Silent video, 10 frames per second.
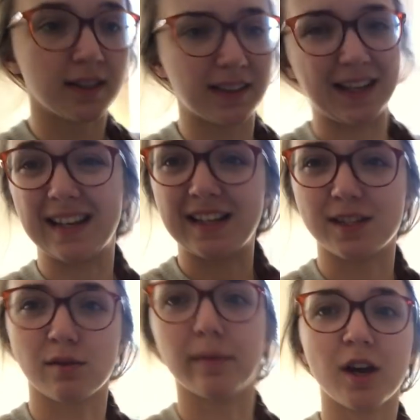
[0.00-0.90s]
like in
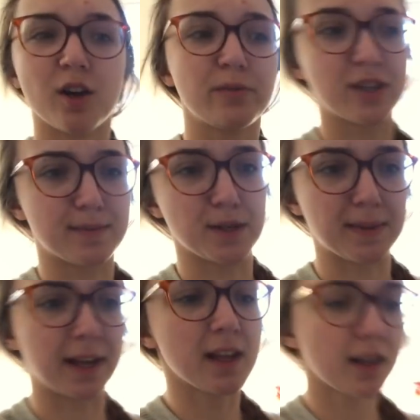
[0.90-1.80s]
his room at home which is much
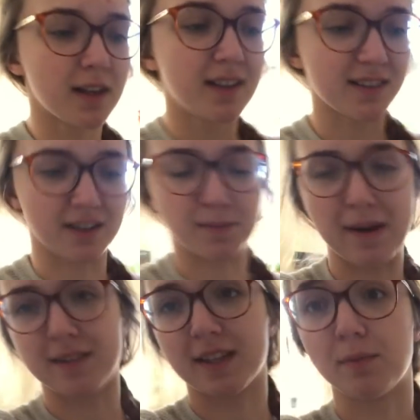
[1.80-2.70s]
bigger so his
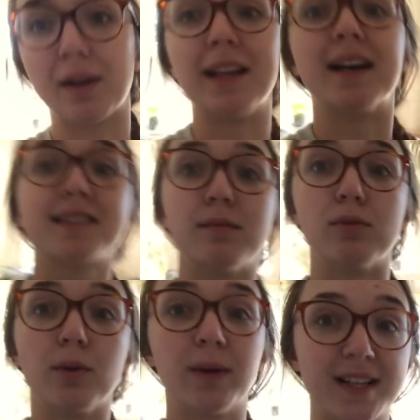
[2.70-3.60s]
parents are going to bring that at some
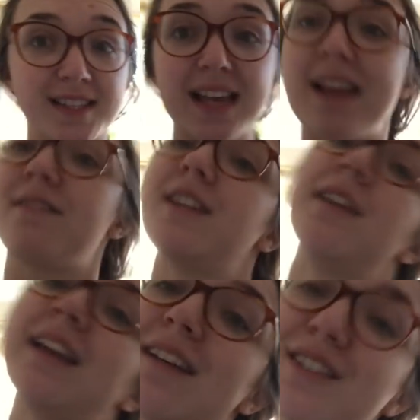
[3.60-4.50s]
point when it's safe and
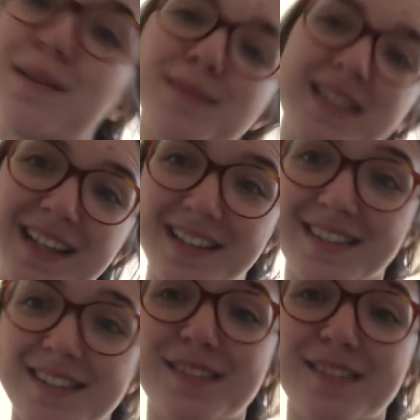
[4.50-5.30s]
they're allowed to come see us.